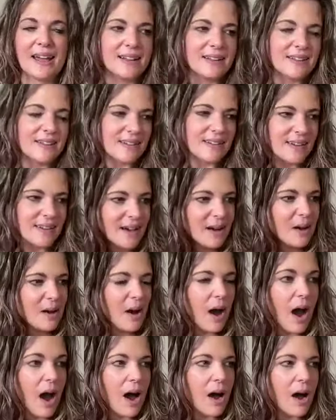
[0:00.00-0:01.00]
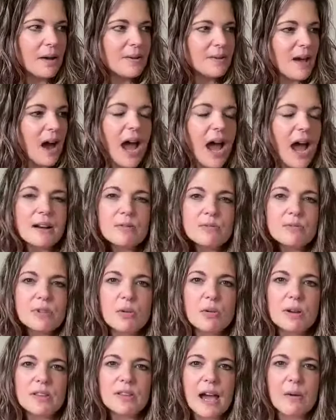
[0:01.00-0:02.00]
And I don't
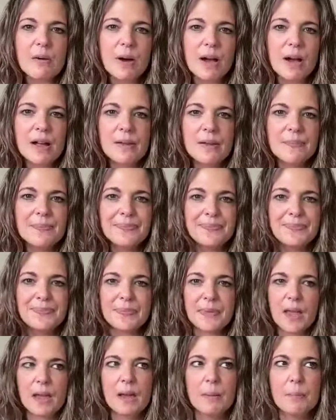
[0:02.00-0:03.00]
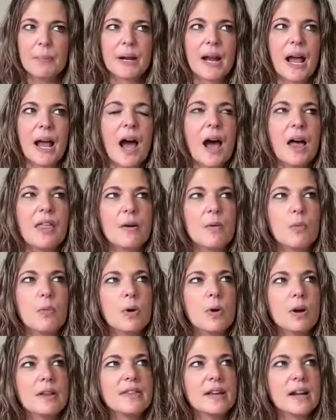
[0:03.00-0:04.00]
know her that well, but the
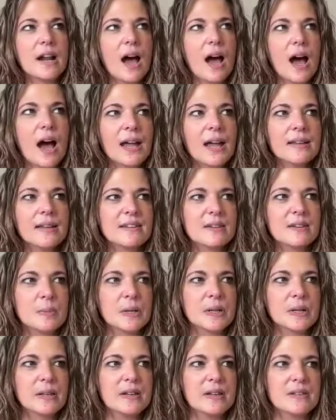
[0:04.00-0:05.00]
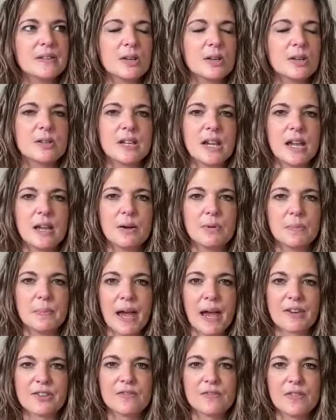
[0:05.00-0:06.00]
word that I typically associate with
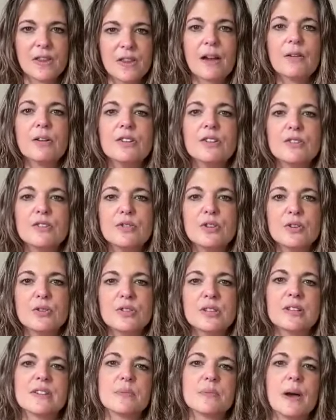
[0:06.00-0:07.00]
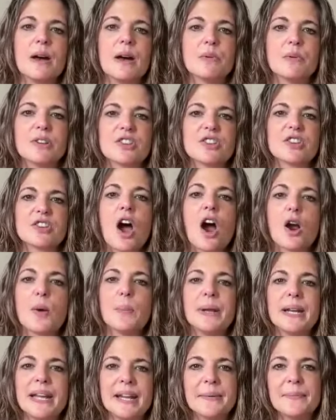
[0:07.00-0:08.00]
passion flower you used as well, which is
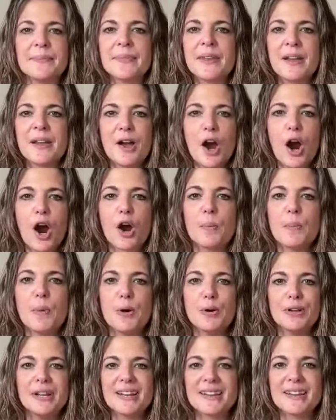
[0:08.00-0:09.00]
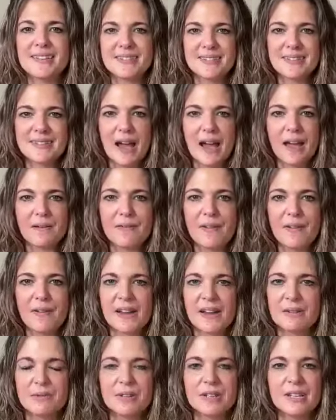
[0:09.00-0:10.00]
harmony, harmonious. I
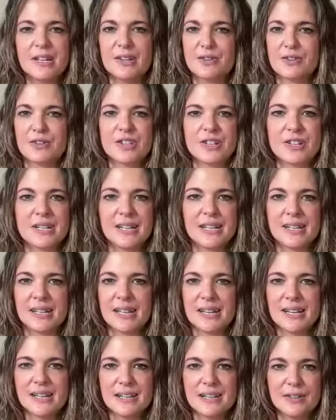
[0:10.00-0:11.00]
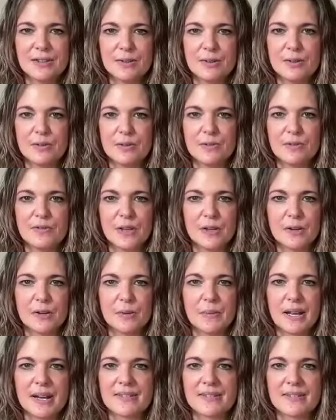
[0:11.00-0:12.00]
find it really interesting that you feel
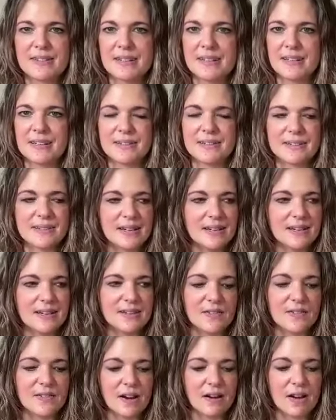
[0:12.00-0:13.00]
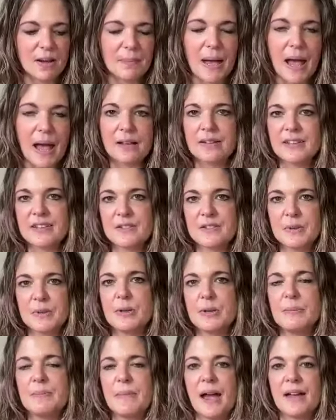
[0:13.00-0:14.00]
the medicine is very balanced
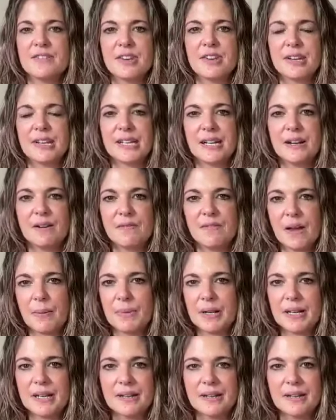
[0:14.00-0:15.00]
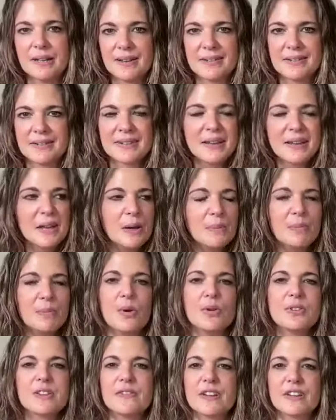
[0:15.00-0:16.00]
between masculine and feminine, because
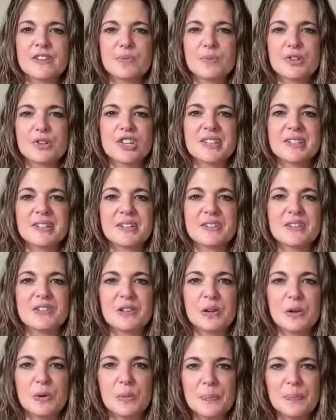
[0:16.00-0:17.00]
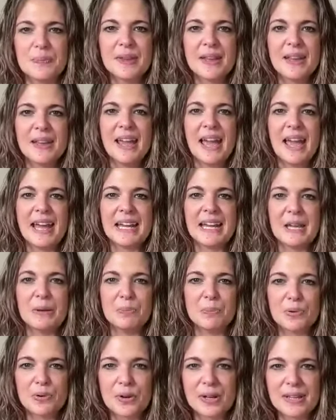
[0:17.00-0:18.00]
most of us would just assume and
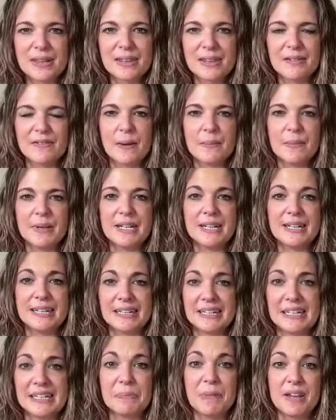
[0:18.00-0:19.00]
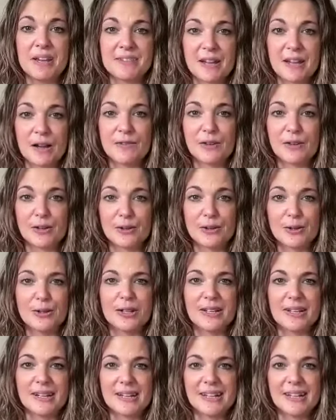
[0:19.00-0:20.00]
imprint the femininity, myself
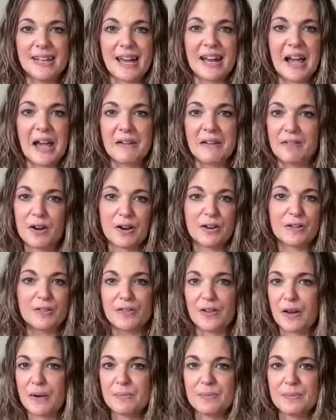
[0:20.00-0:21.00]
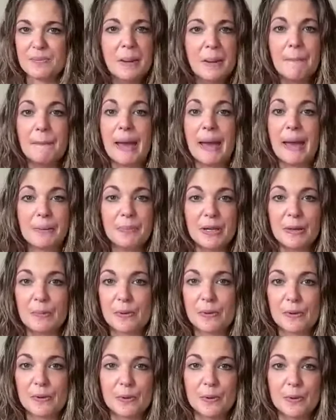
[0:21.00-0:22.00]
included. And yet I've heard from many
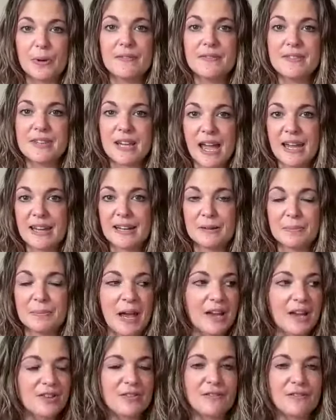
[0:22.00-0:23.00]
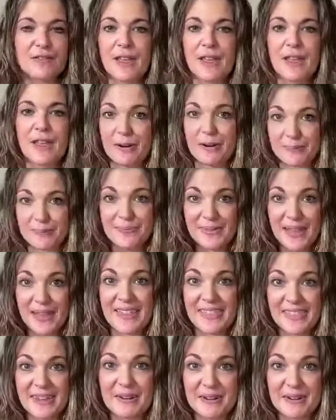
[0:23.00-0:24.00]
people who have dieted passion flower
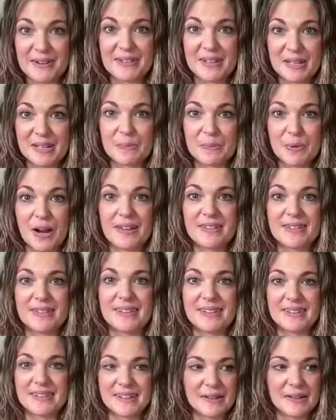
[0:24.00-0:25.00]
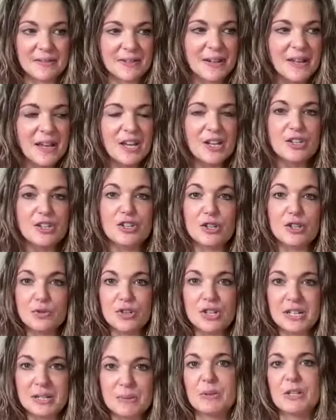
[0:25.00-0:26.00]
that there is this presence of
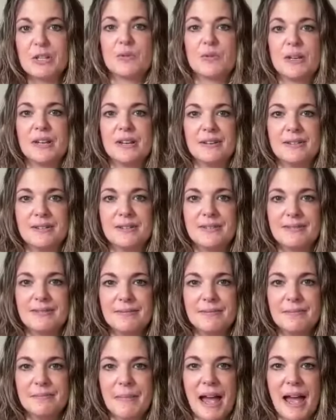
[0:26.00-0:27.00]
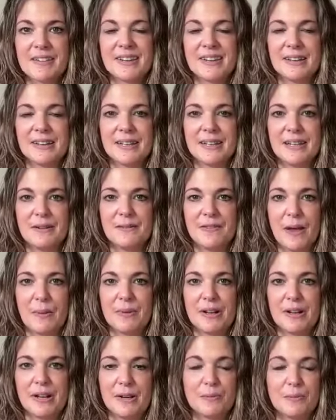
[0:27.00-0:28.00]
union between masculine and
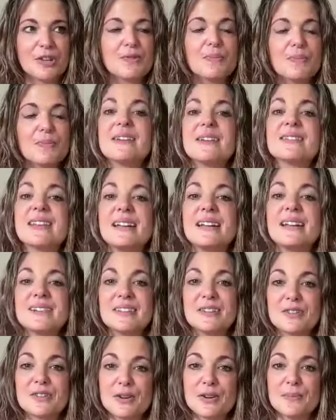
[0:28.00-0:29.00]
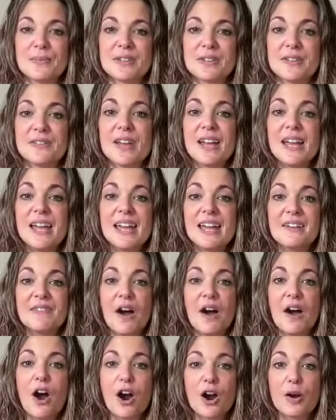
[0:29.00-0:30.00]
feminine, which makes sense in terms of if
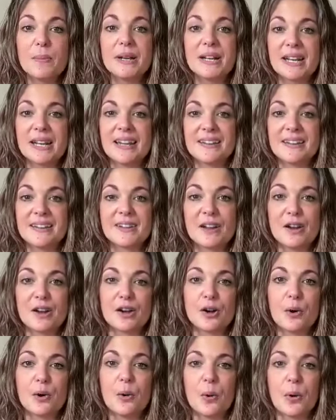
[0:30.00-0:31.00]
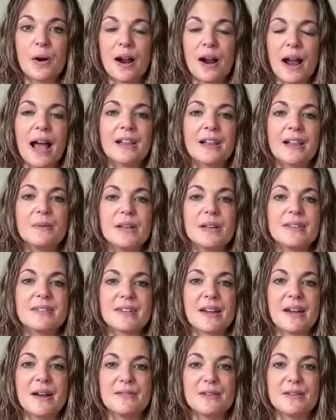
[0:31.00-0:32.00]
harmony is a core
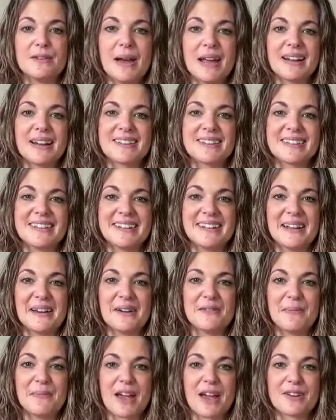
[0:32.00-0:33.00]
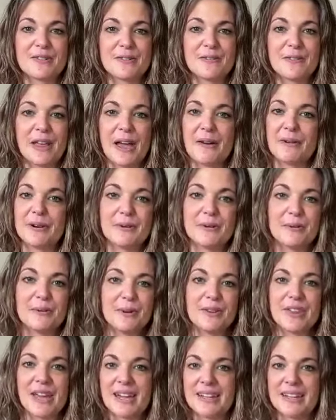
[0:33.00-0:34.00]
element of the medicine of passion flower,
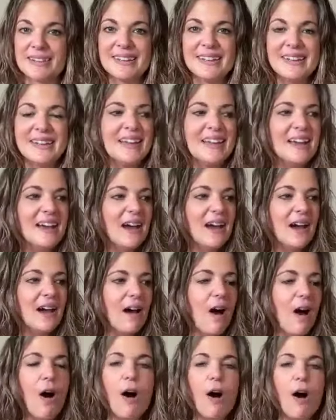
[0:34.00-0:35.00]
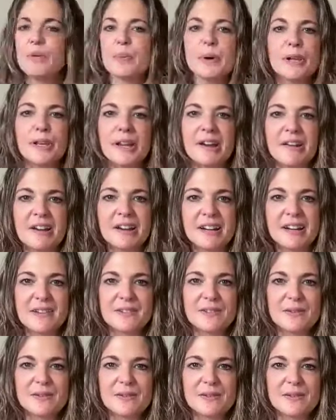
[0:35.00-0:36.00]
well, then all the
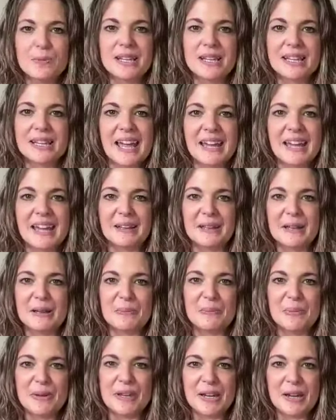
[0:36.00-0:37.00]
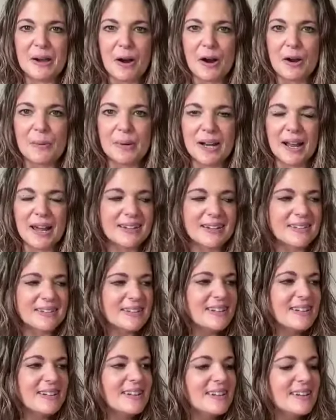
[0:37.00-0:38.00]
polarities would likely be
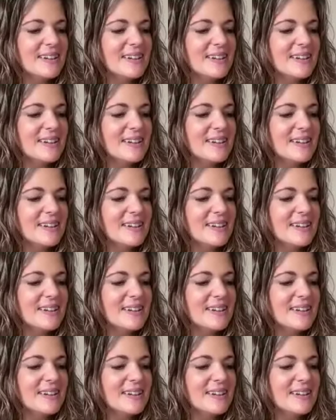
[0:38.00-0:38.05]
harmonized.